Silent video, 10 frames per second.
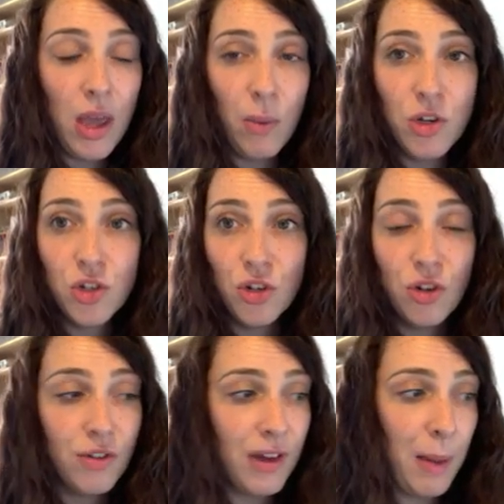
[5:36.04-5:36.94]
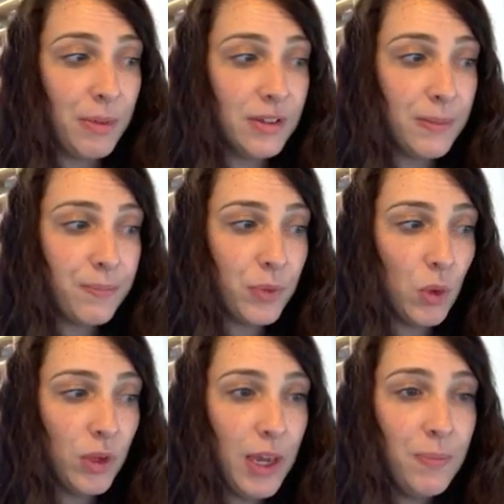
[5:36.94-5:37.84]
which shouldn't have happened.
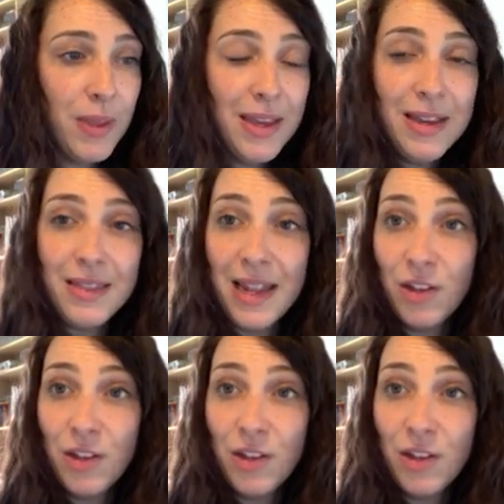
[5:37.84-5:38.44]
Okay, then